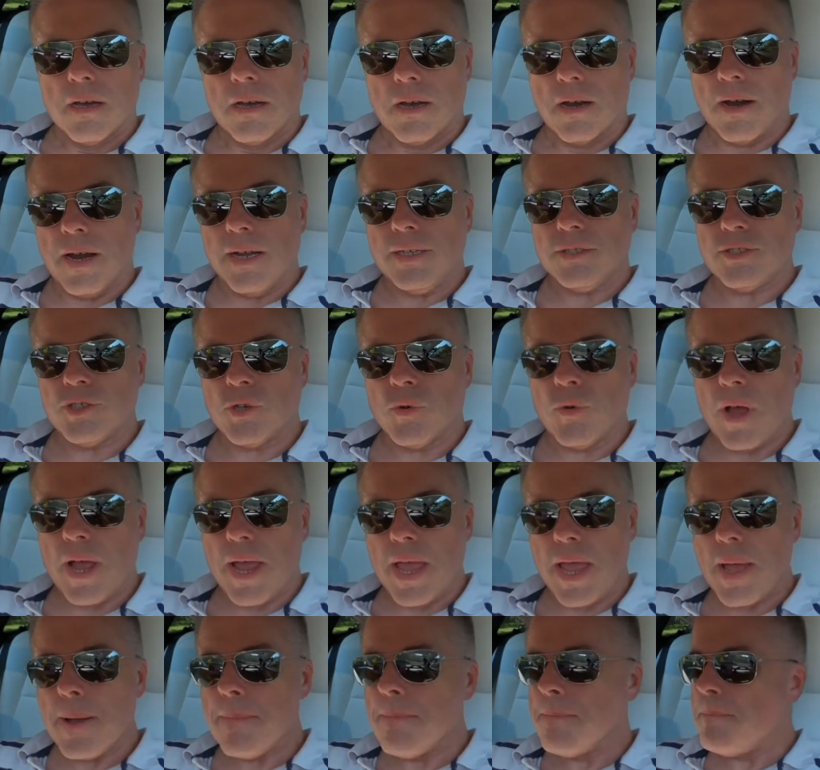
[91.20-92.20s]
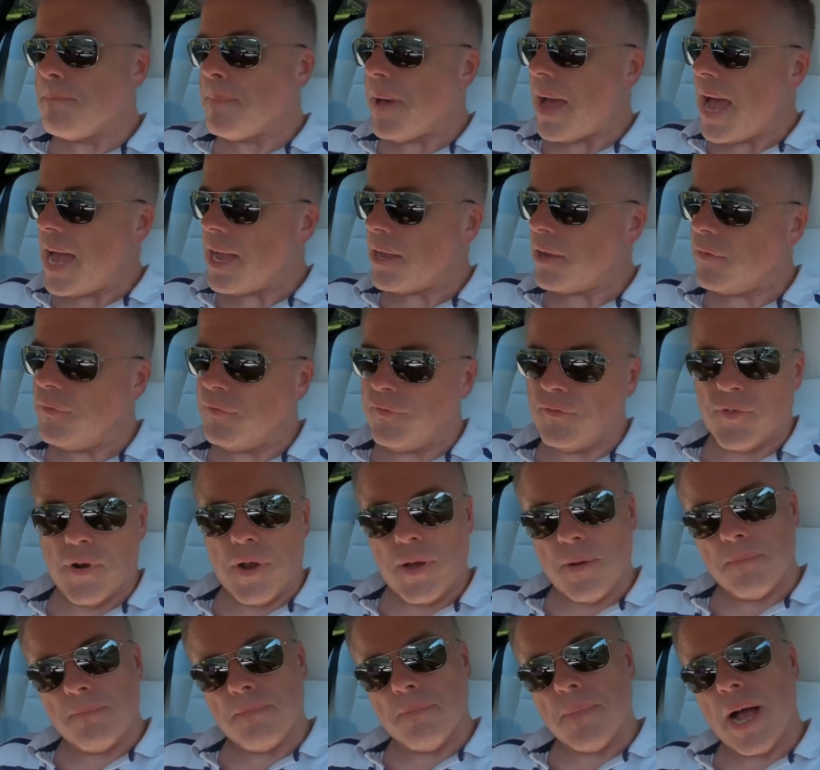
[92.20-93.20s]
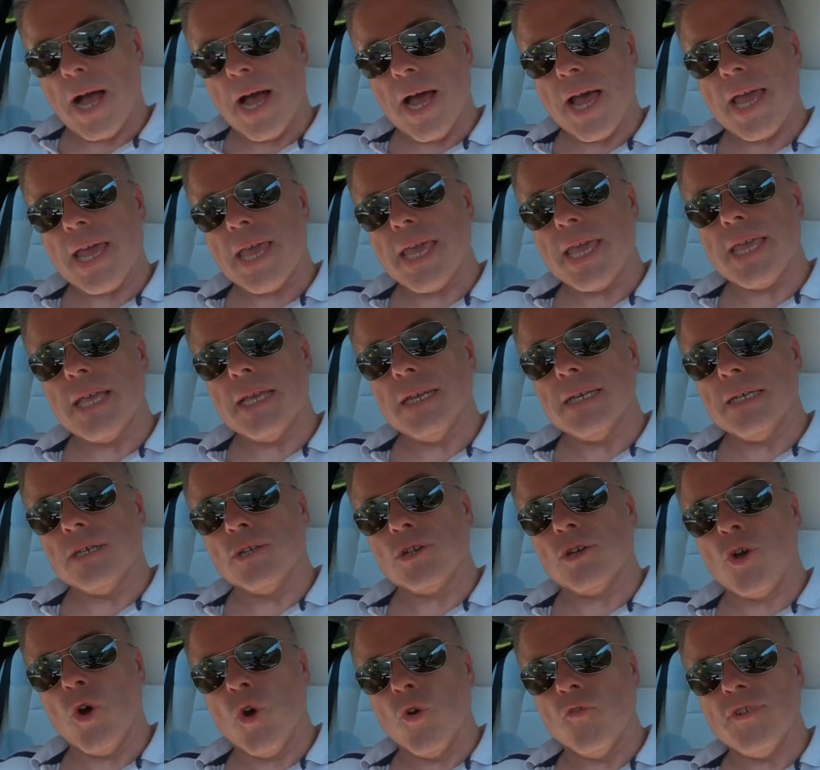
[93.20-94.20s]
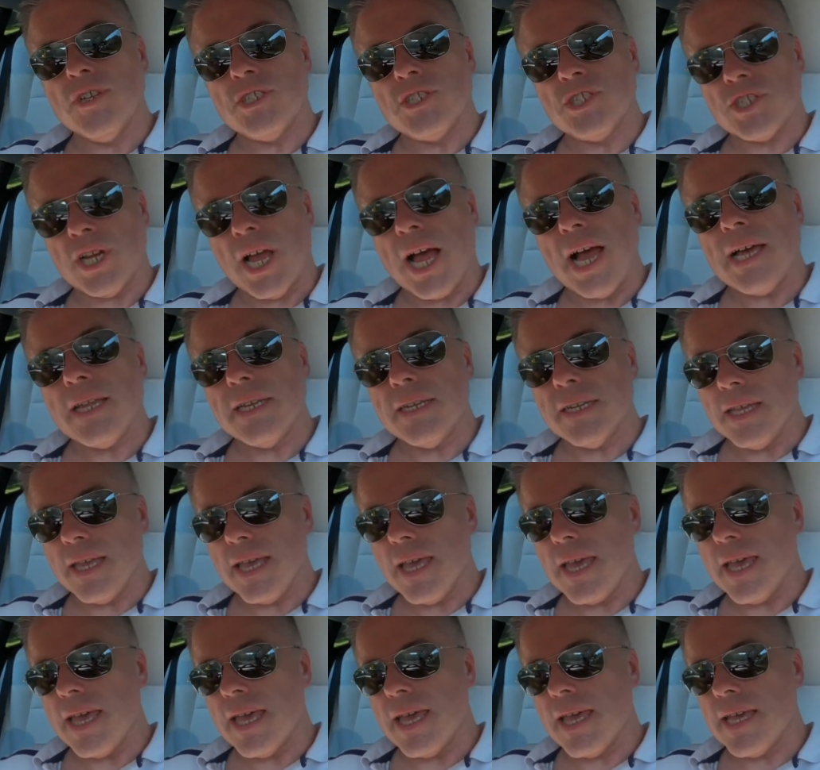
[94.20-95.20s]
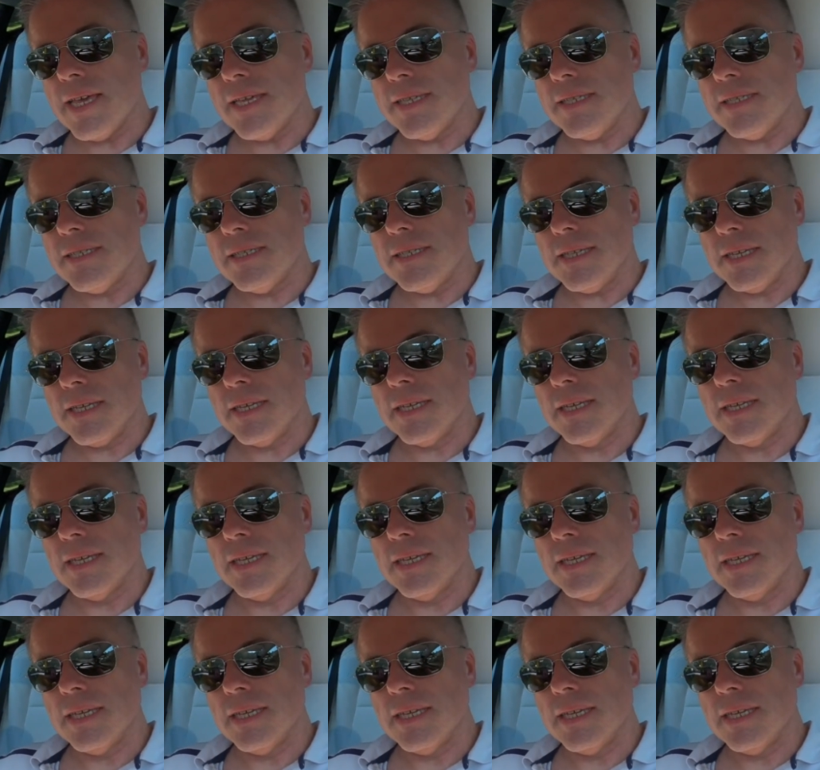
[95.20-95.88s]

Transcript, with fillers: All right, so I am back from my COVID shot and